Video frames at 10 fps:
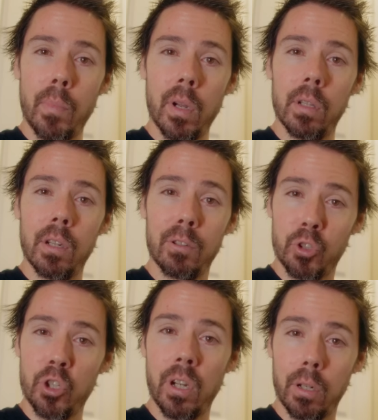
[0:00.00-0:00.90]
I bought a little
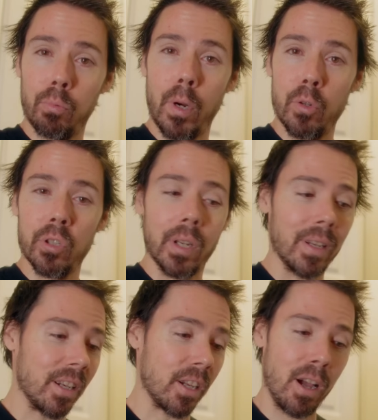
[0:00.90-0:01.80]
chuck roast.
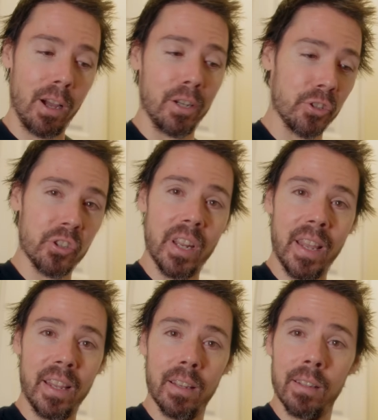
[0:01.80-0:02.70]
I'm gonna cut a
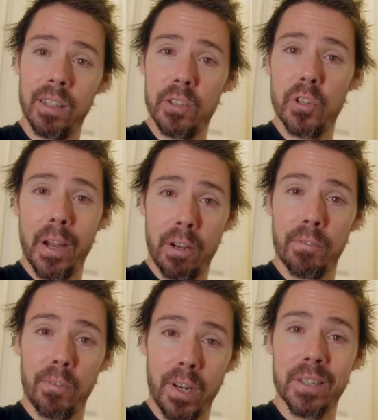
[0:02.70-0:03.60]
steak. Let's air
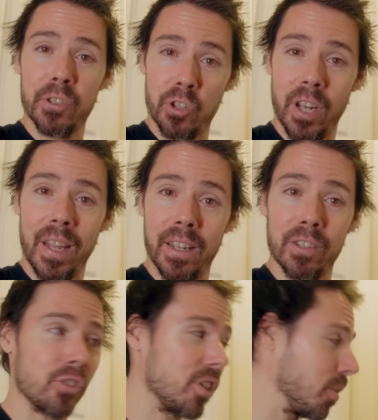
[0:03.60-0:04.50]
fry a steak
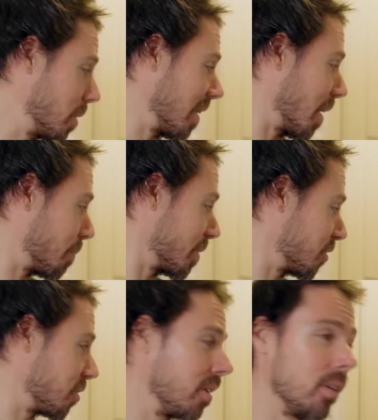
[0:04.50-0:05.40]
and see what
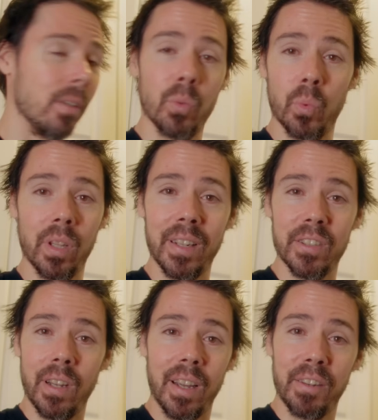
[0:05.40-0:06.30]
happens. Will I
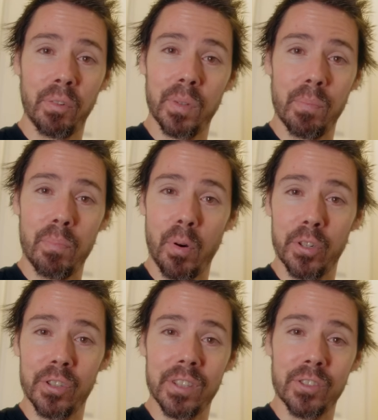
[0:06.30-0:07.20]
die from the
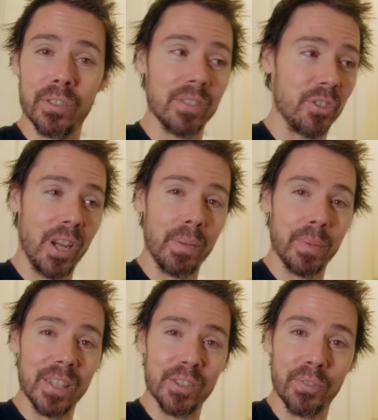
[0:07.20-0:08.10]
poisonous
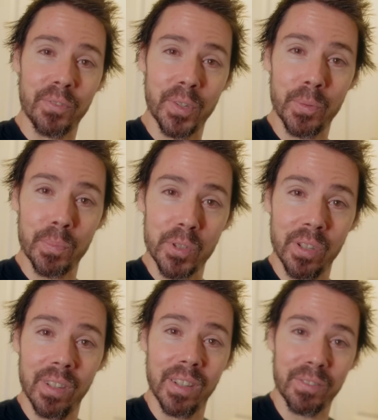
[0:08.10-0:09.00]
Japanese fumes
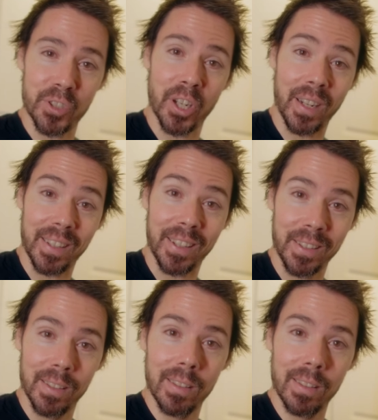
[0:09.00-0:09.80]
of China?